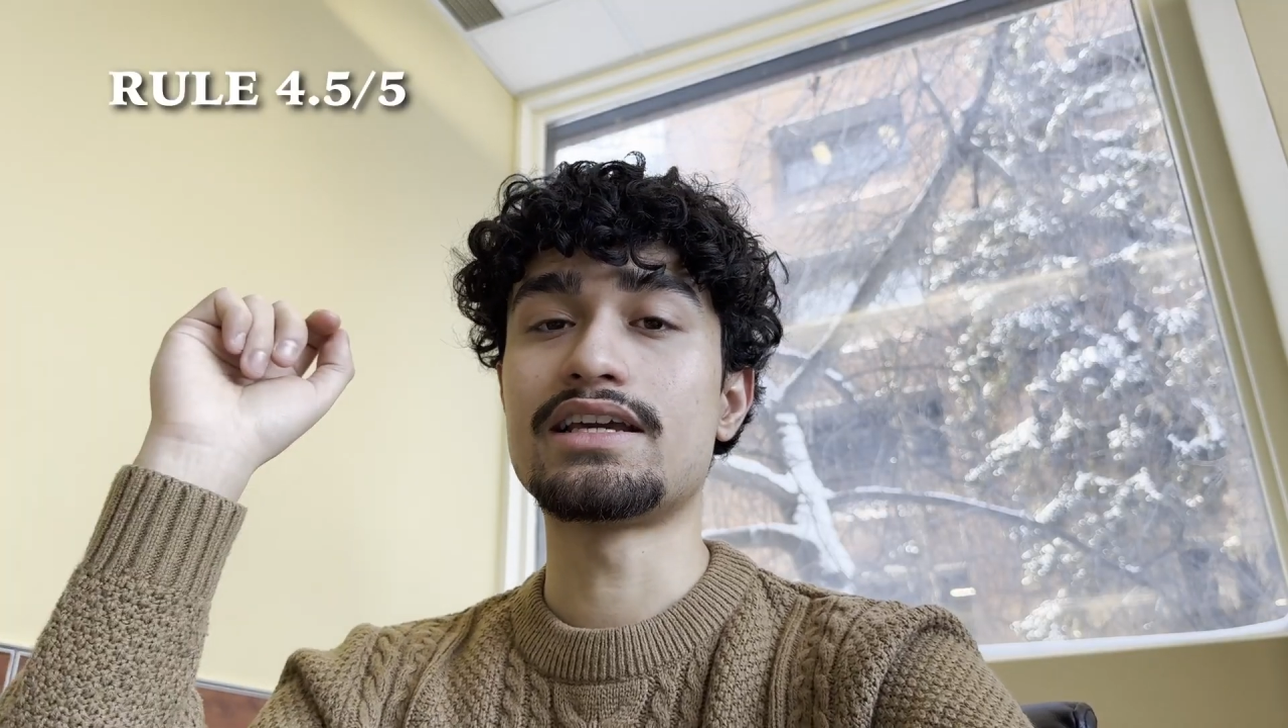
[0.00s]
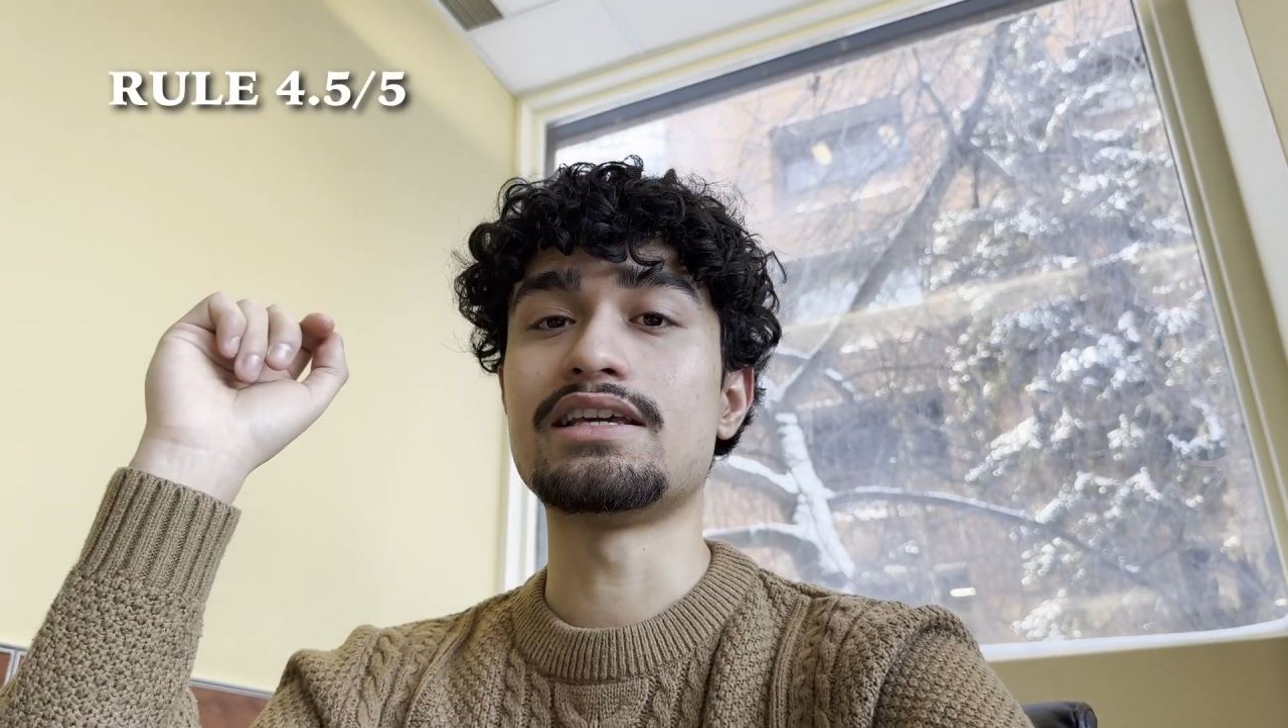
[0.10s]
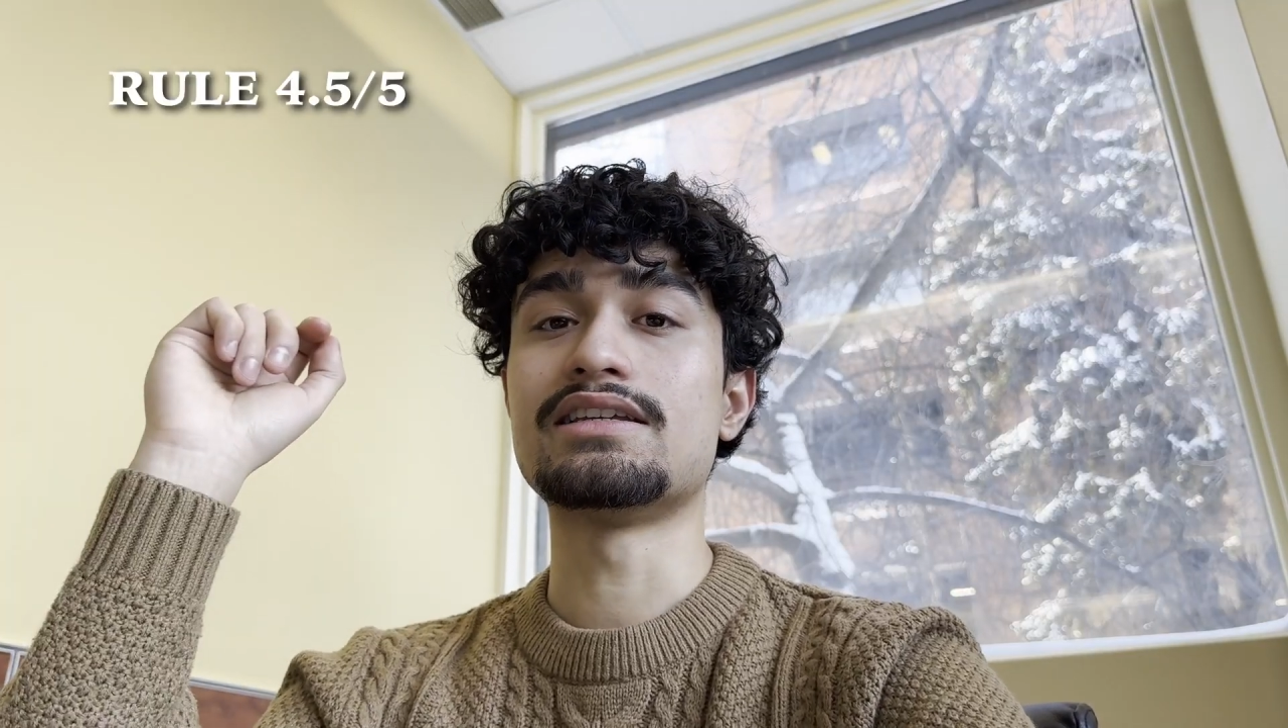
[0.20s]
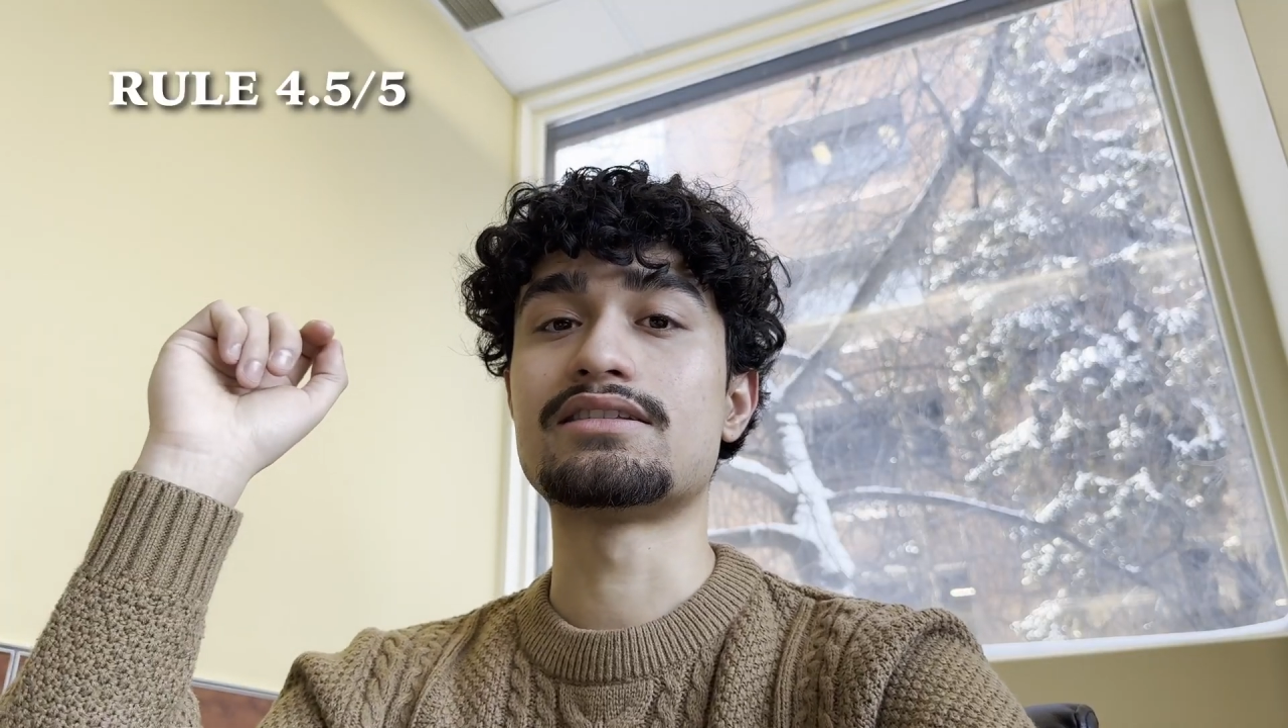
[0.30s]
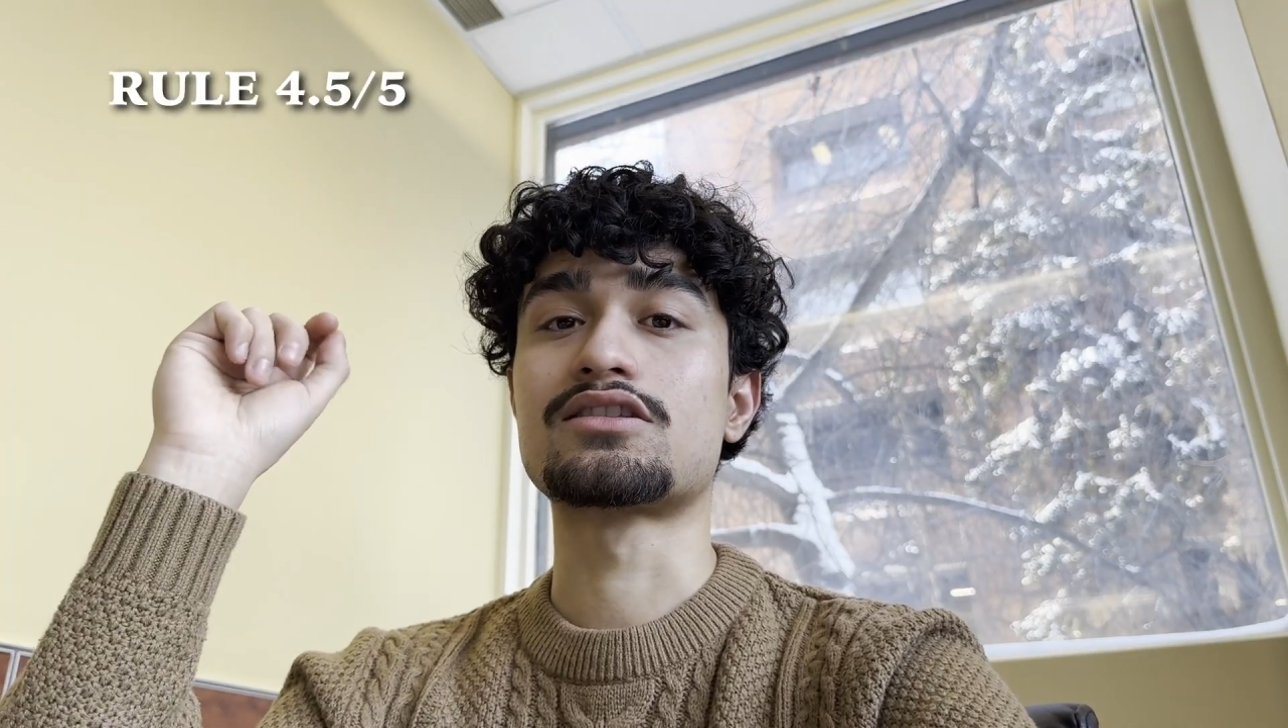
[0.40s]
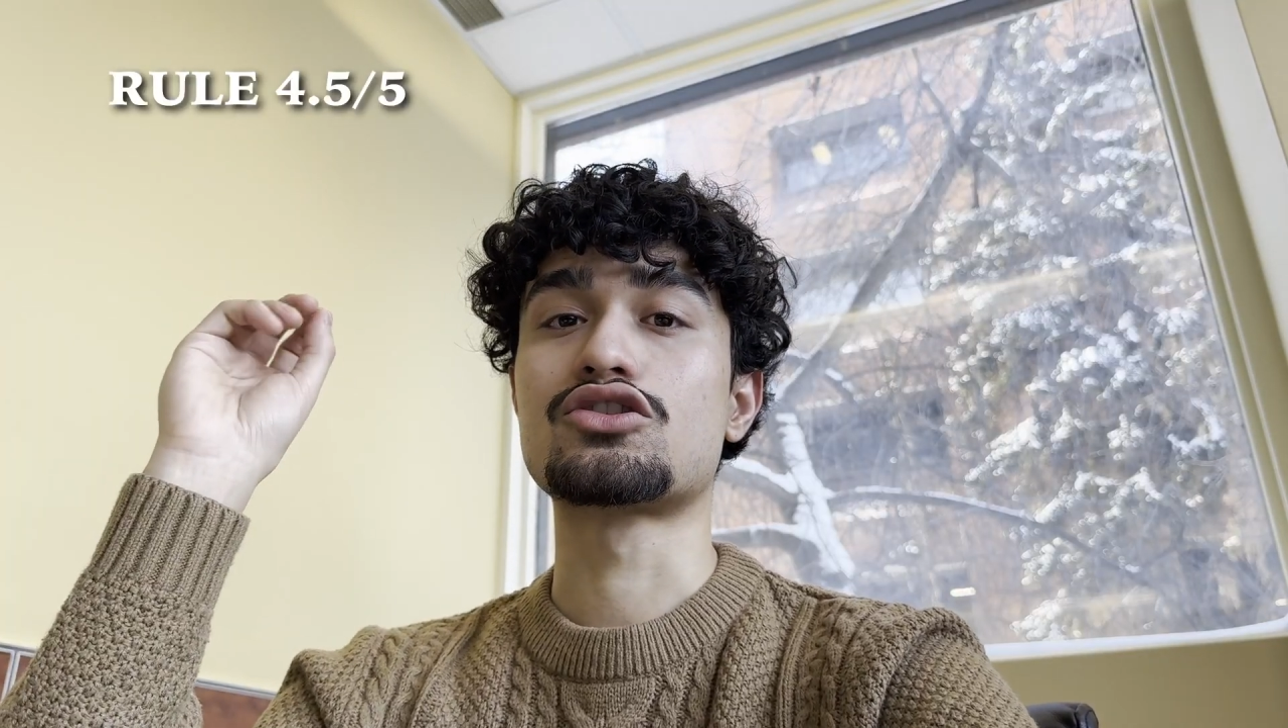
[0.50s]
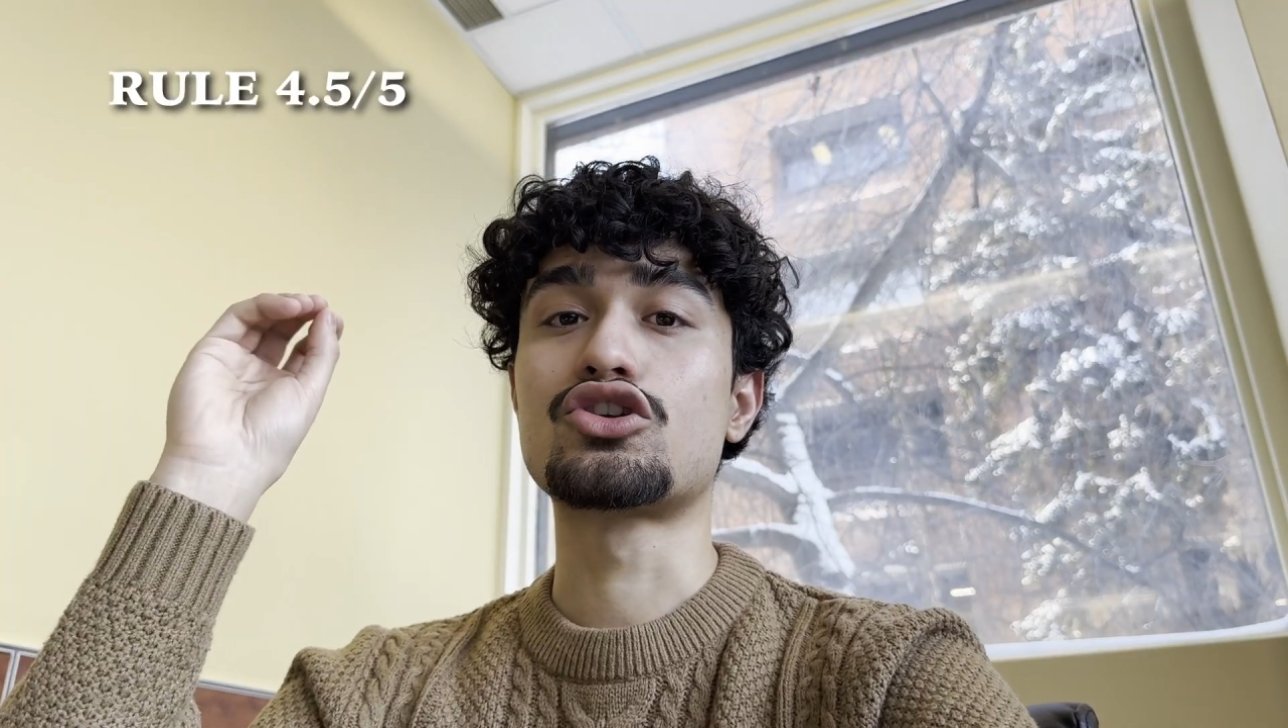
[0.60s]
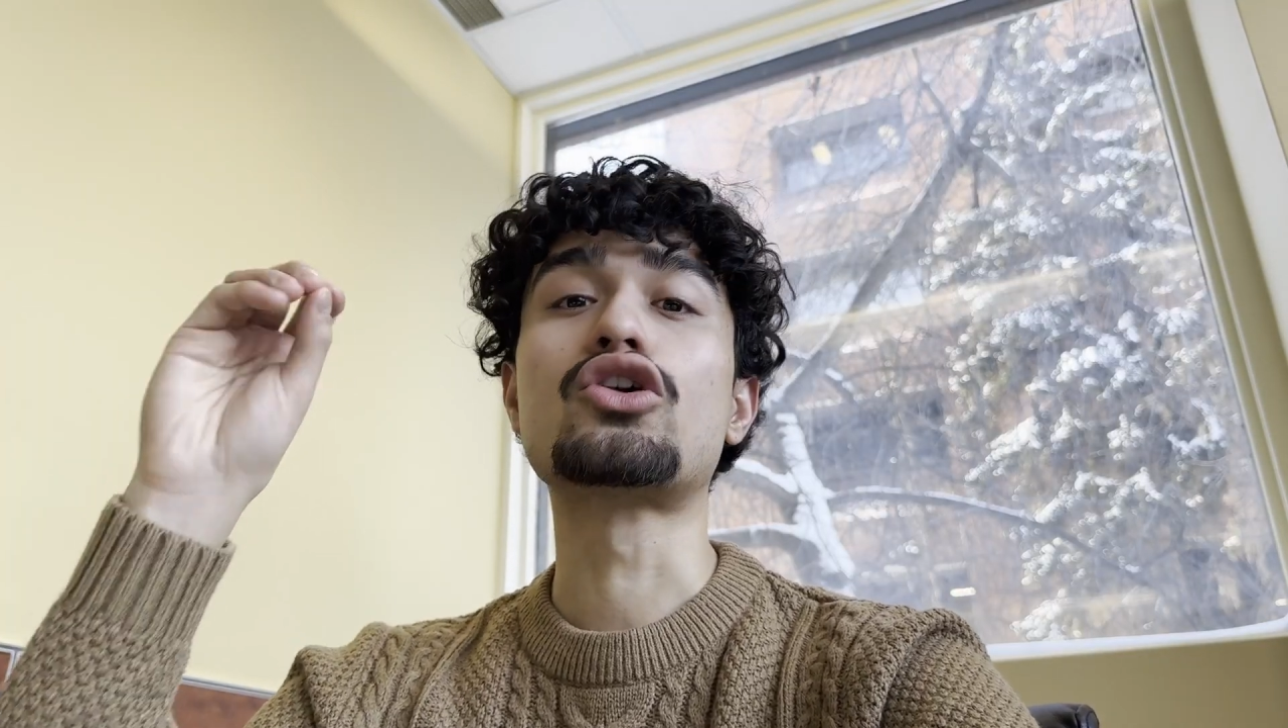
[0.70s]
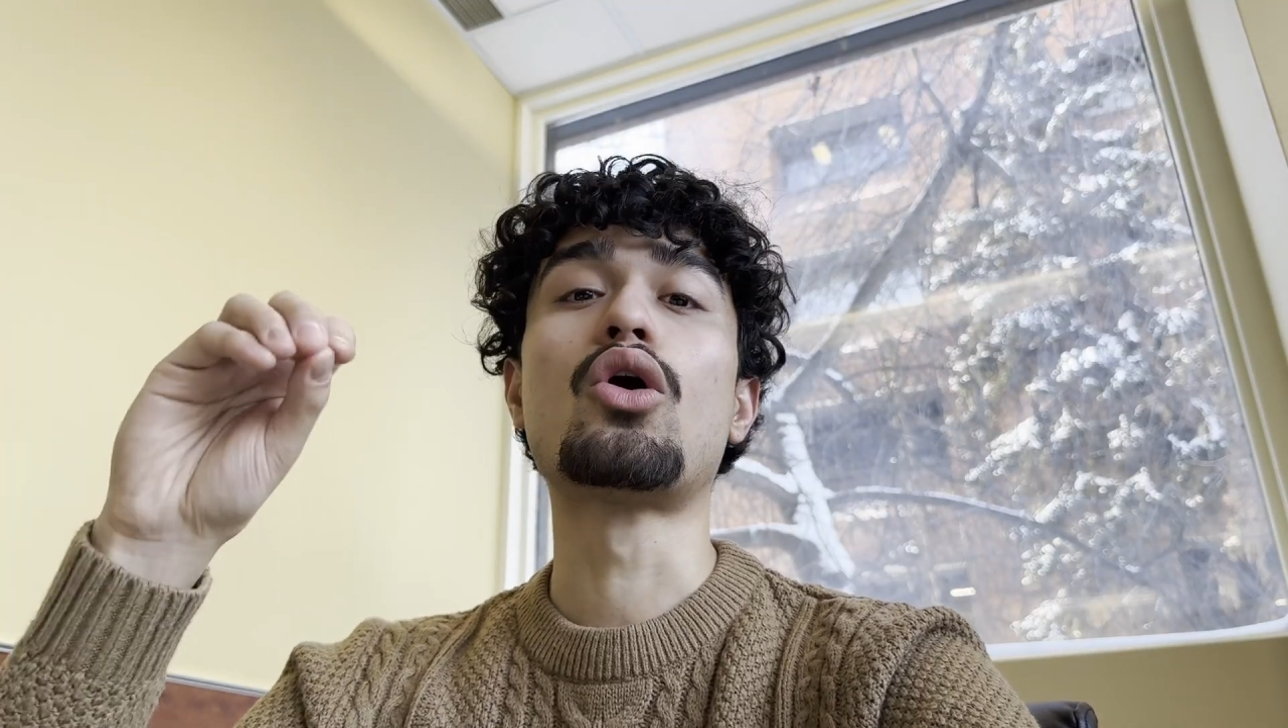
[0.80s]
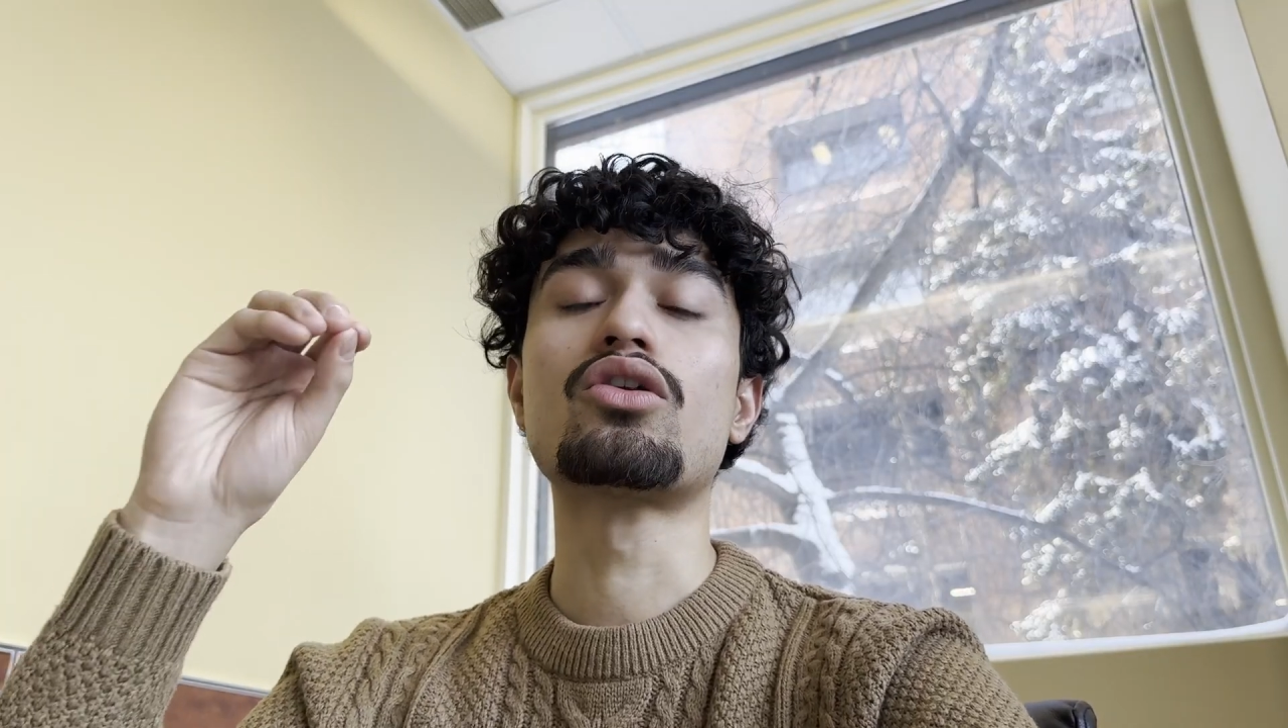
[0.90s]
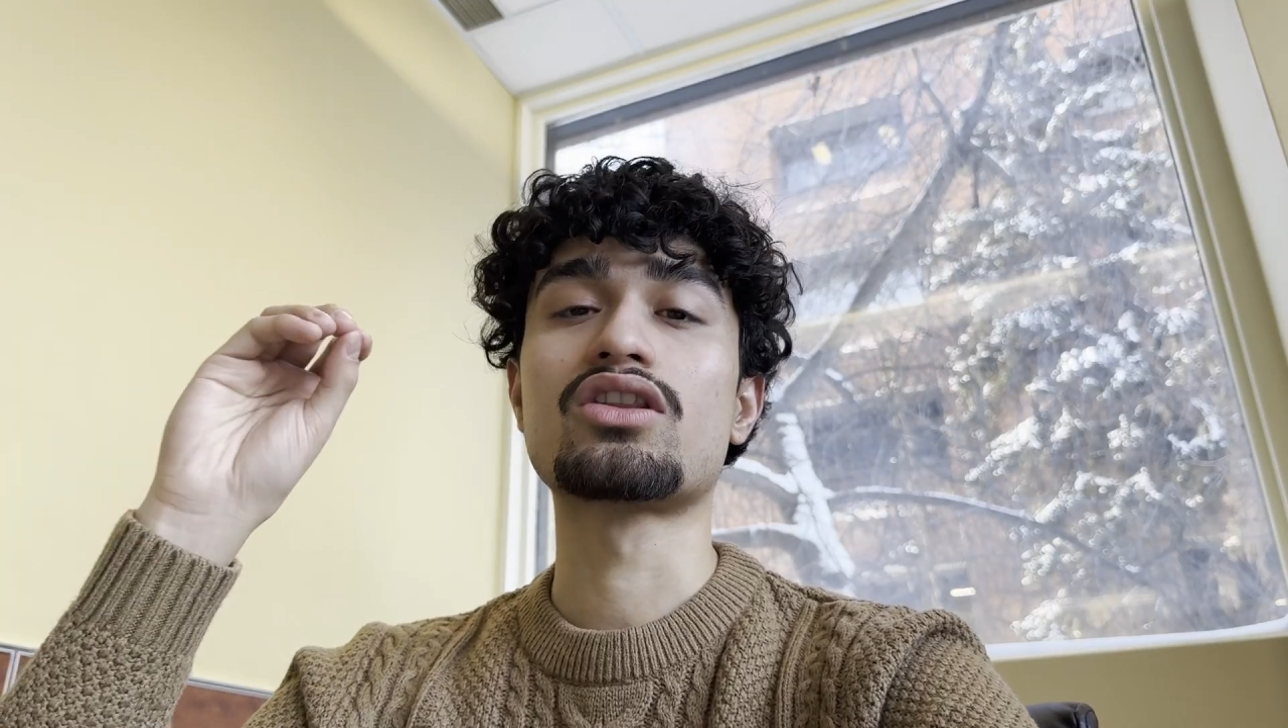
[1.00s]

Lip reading: is go to